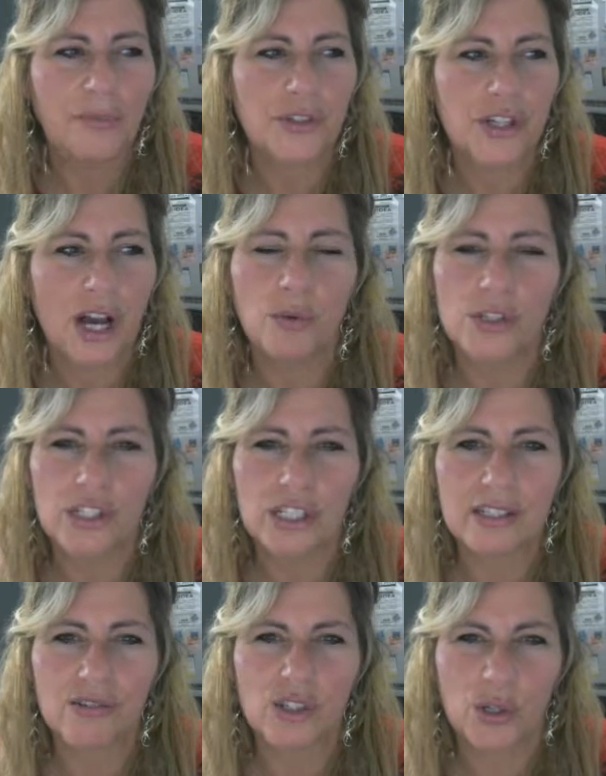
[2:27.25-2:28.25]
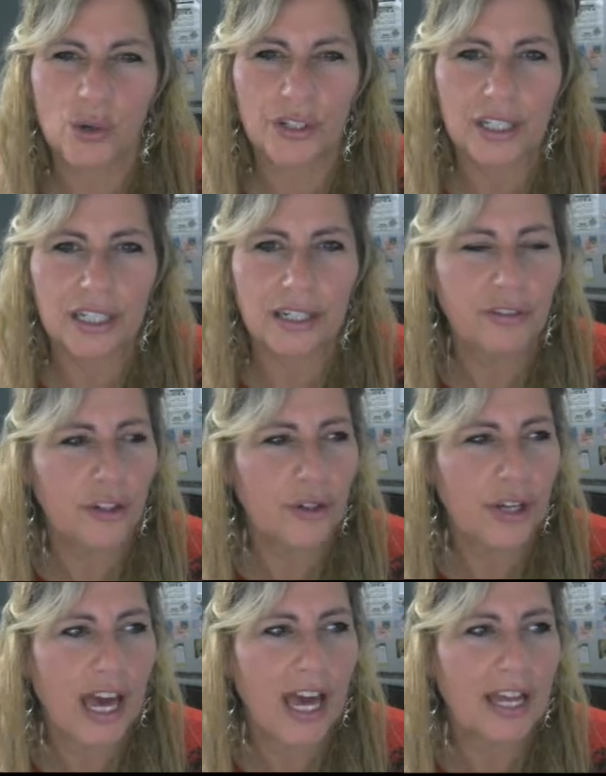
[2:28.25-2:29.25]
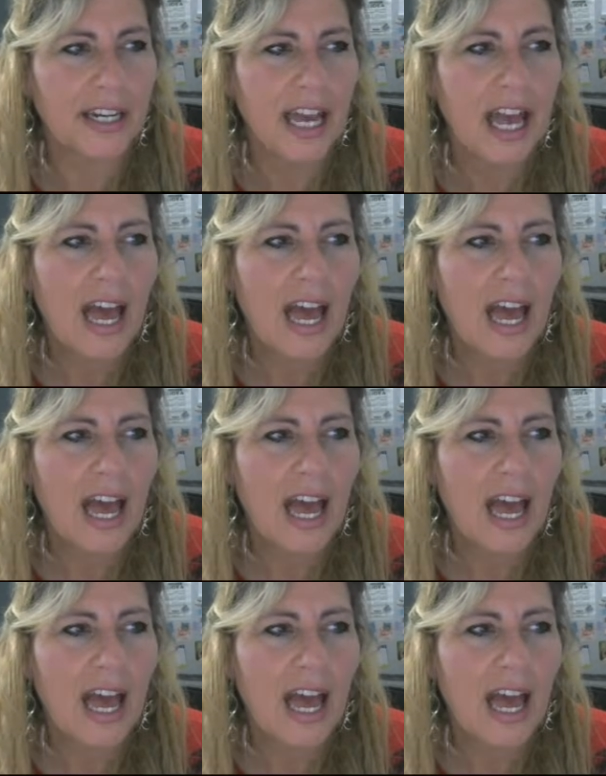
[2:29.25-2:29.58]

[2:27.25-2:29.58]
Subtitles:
So I would just shorten it if you can.